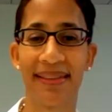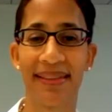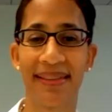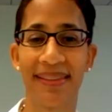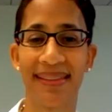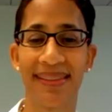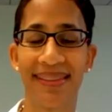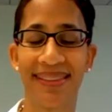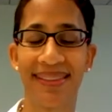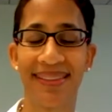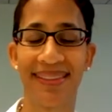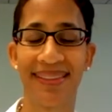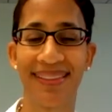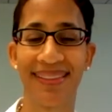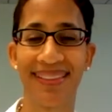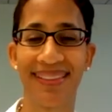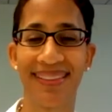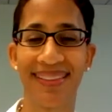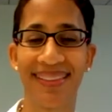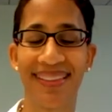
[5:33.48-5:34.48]

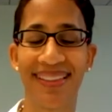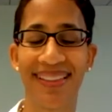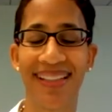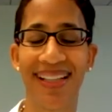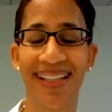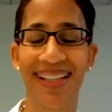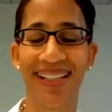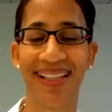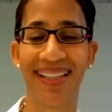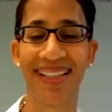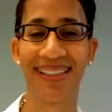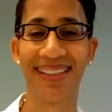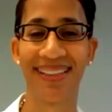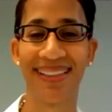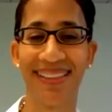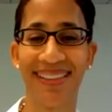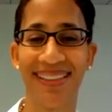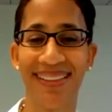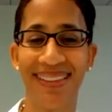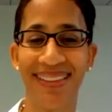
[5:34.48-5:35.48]

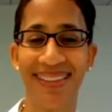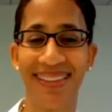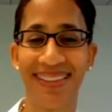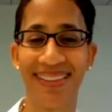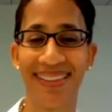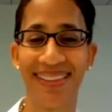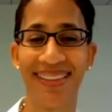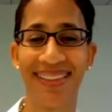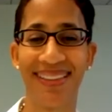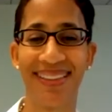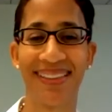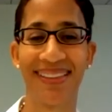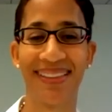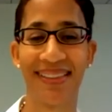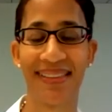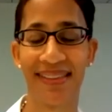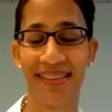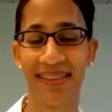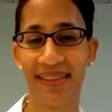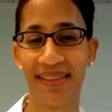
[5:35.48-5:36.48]

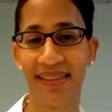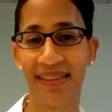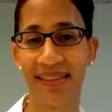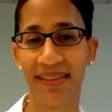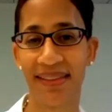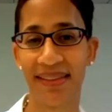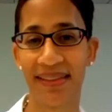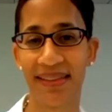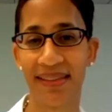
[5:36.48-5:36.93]
No words are spoken by the person on screen.